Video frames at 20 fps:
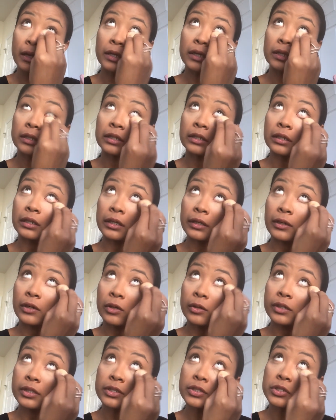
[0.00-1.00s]
And I
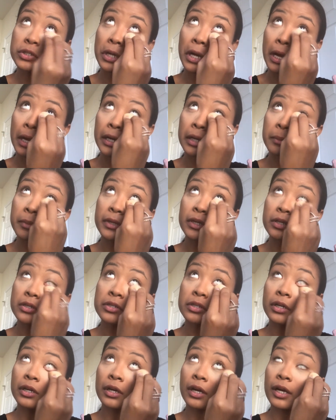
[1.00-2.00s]
always try to make
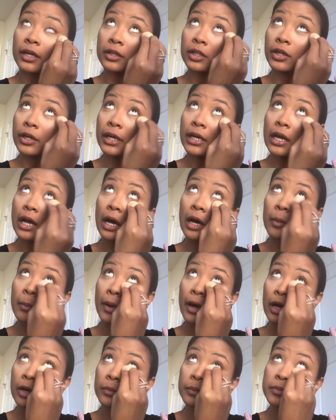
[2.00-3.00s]
sure looking up
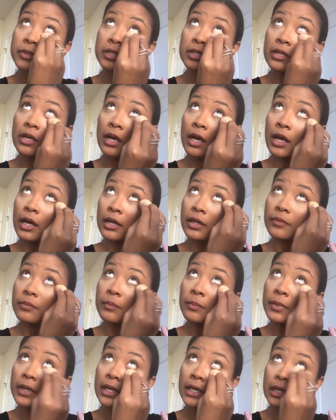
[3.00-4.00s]
helps
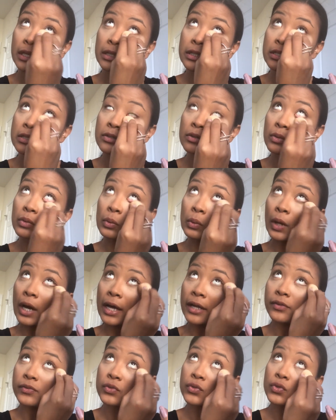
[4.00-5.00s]
me to
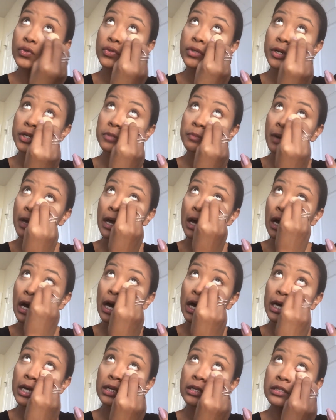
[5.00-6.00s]
kind of stretch my
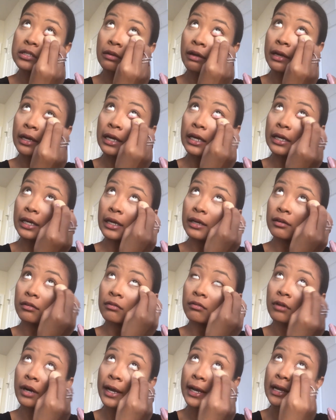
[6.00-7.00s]
eyes so I can get
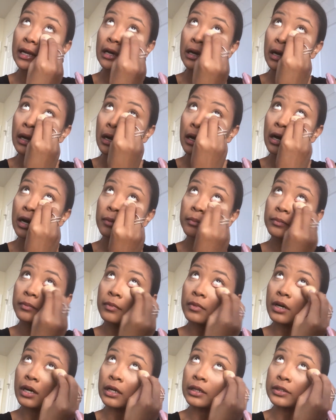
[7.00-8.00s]
right up
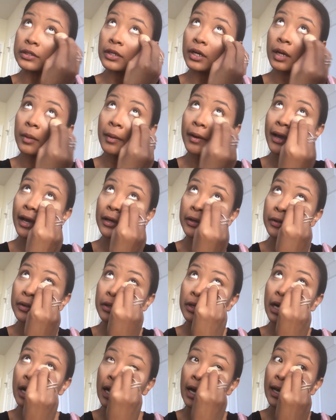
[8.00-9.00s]
under my
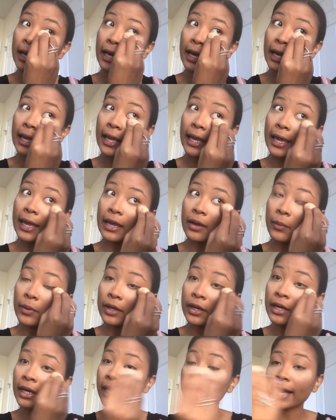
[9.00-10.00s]
under eye. I hate
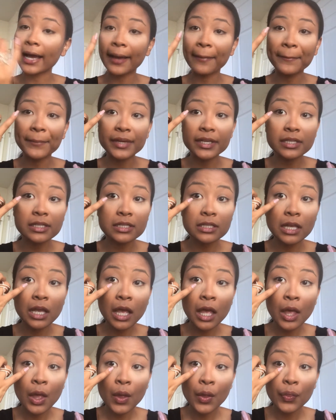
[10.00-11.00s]
when like I miss
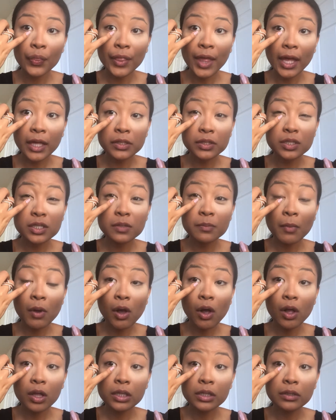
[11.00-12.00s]
that
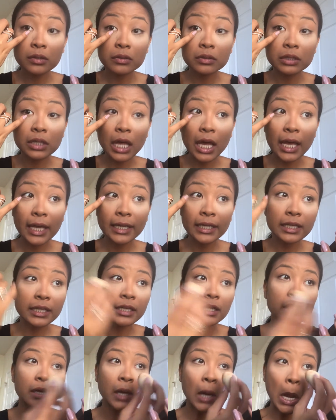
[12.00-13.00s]
small little line
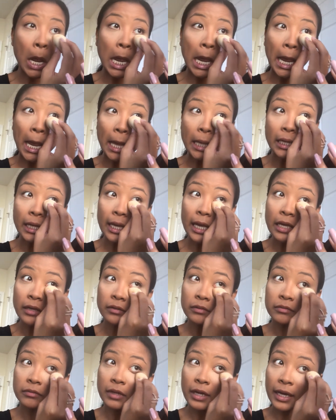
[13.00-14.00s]
here, and I
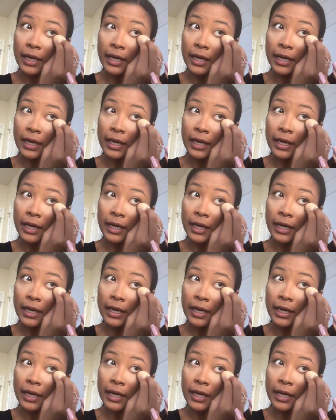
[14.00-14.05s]
have